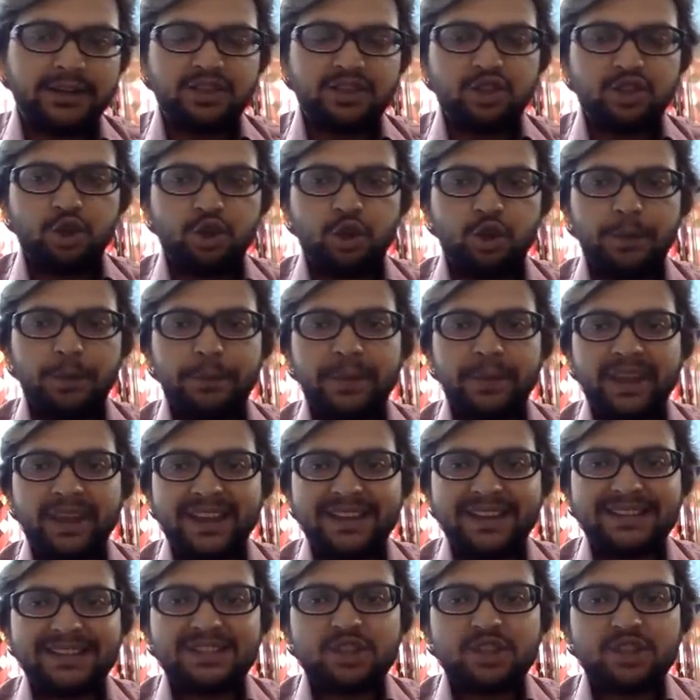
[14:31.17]
So
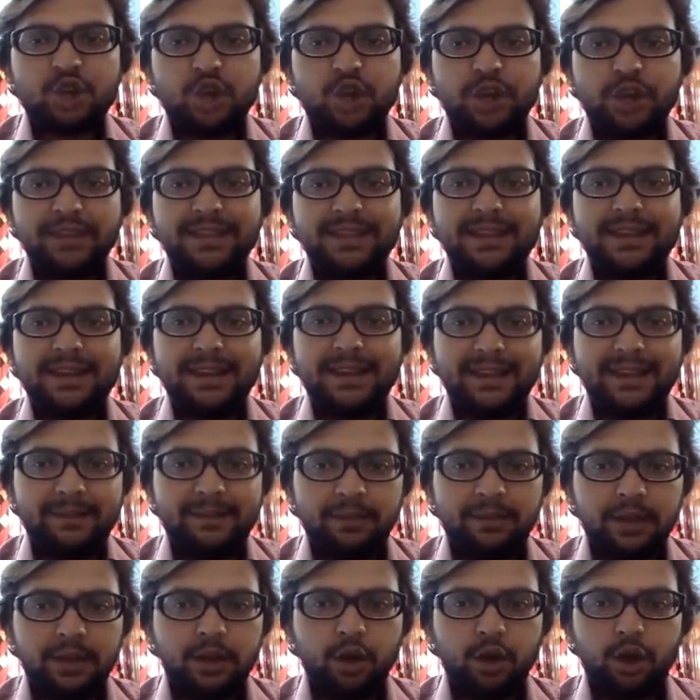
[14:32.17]
based on the
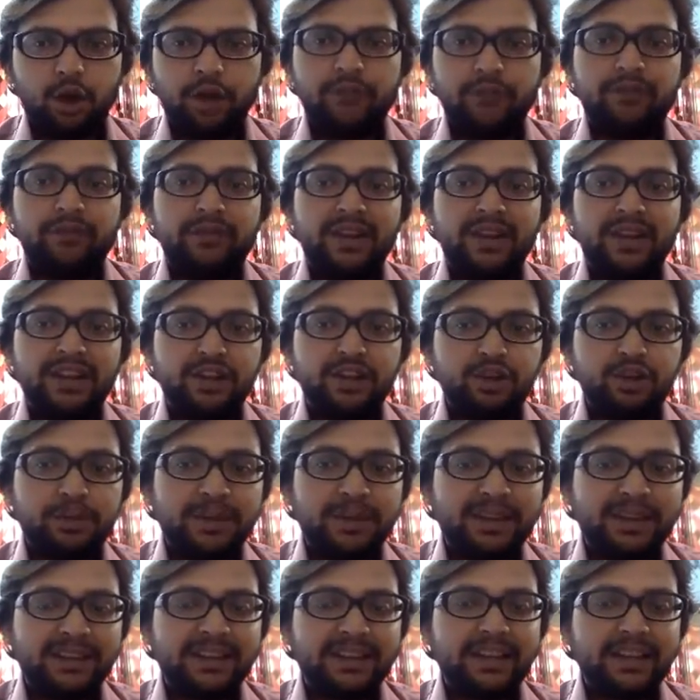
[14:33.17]
level or
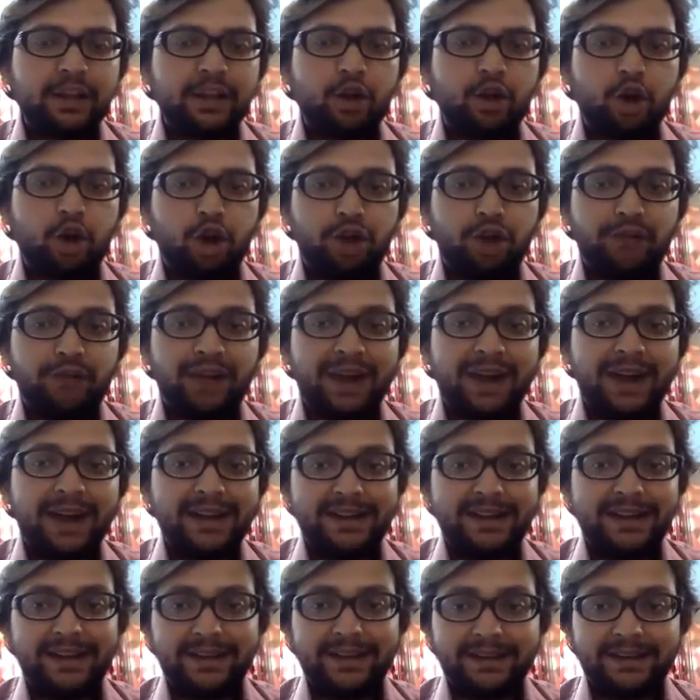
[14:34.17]
valuability of our
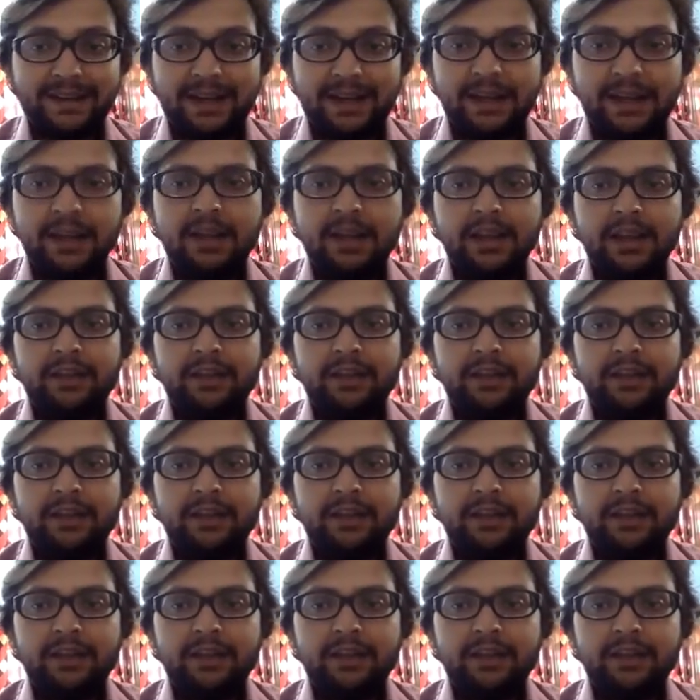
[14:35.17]
data,